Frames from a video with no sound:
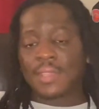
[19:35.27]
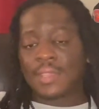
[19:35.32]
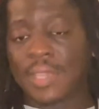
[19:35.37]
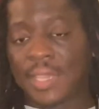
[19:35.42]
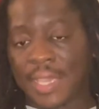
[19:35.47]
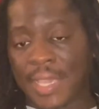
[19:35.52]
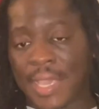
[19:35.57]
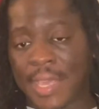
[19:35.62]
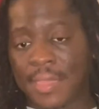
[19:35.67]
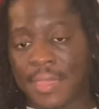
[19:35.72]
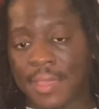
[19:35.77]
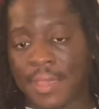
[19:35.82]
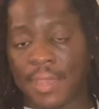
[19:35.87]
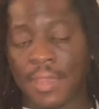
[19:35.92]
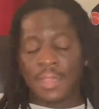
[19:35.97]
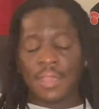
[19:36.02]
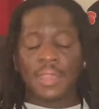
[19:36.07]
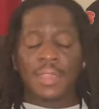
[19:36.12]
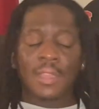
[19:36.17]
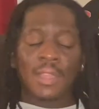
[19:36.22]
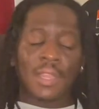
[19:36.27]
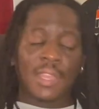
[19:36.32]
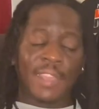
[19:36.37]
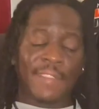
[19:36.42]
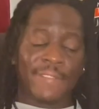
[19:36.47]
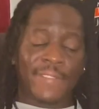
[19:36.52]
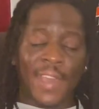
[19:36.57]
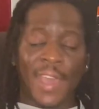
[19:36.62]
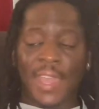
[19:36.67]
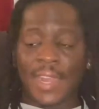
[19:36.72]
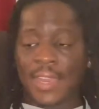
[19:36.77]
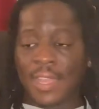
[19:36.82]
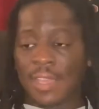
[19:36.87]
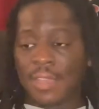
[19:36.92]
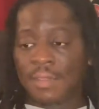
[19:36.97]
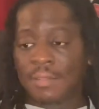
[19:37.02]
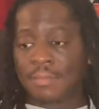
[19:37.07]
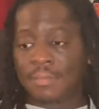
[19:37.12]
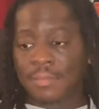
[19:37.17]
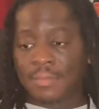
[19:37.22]
Ethan. They find
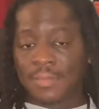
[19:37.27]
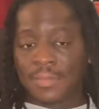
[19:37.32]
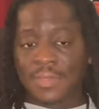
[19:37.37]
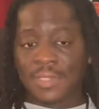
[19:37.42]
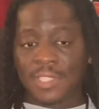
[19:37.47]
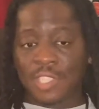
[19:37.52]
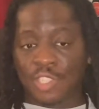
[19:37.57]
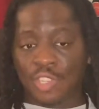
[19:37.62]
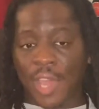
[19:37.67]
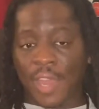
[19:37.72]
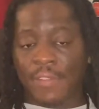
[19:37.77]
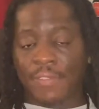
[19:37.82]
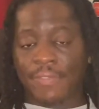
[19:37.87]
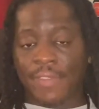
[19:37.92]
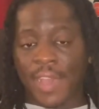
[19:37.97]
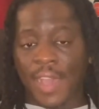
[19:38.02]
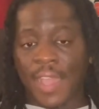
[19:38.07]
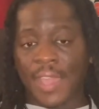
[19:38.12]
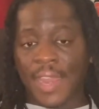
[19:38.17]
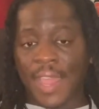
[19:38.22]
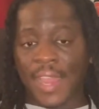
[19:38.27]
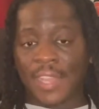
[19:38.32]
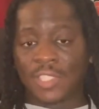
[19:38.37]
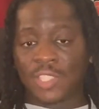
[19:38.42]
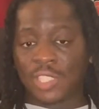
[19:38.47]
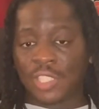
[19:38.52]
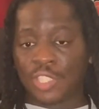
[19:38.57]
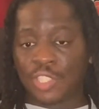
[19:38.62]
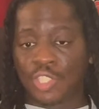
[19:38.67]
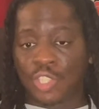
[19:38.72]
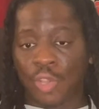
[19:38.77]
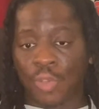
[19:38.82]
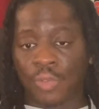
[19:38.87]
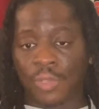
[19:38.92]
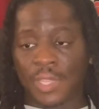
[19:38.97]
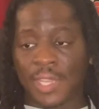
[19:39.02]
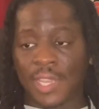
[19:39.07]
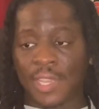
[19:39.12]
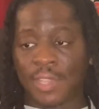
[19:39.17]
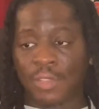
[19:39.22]
him to try to find Angelina
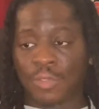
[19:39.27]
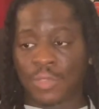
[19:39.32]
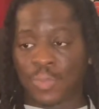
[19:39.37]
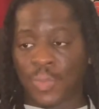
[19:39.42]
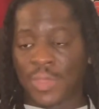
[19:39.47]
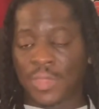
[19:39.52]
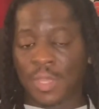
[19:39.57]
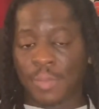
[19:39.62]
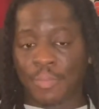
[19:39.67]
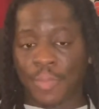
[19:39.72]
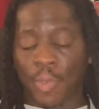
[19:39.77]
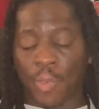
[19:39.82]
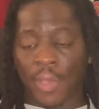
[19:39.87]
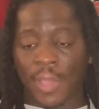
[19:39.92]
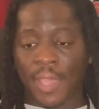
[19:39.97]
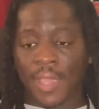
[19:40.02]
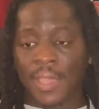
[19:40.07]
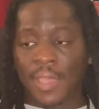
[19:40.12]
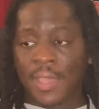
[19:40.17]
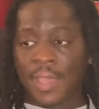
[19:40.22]
Jolie, who's with the boy,